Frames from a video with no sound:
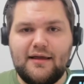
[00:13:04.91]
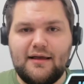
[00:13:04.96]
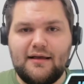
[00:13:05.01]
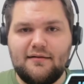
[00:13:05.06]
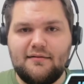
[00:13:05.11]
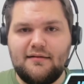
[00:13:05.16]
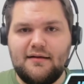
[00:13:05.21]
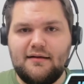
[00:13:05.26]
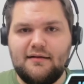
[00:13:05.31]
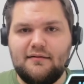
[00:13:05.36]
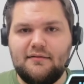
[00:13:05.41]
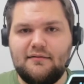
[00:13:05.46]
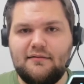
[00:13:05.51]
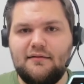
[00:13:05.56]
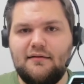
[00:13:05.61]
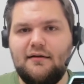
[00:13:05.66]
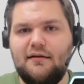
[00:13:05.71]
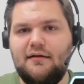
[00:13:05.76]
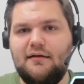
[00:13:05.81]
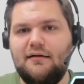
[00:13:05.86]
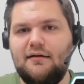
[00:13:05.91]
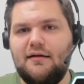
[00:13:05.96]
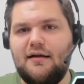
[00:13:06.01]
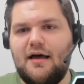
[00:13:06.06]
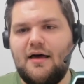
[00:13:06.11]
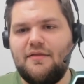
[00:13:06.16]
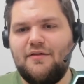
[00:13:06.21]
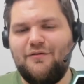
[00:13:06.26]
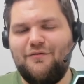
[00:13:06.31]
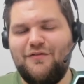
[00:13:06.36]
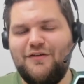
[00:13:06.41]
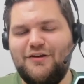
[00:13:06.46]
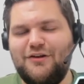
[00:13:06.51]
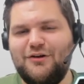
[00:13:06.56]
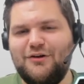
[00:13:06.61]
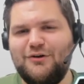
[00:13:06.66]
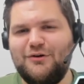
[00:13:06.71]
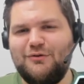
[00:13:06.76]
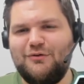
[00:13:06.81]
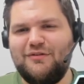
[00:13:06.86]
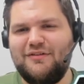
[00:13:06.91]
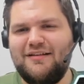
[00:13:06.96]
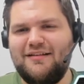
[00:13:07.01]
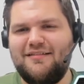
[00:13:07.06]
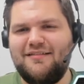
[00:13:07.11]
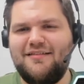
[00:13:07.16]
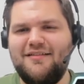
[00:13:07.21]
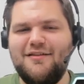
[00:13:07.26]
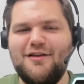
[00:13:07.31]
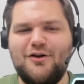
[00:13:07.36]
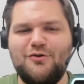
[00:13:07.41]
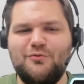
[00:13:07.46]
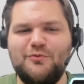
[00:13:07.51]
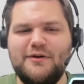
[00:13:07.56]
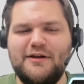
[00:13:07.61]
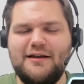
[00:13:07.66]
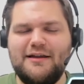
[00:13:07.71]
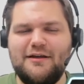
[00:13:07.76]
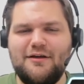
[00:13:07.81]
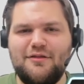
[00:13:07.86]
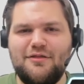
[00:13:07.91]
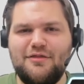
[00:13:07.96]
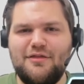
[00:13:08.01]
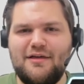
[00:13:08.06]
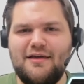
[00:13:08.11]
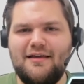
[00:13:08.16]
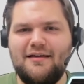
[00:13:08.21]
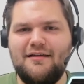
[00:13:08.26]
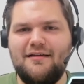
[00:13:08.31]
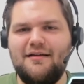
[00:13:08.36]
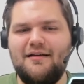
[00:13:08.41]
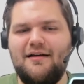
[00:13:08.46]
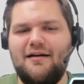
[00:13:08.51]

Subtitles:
as said in other videos, is not really a thing,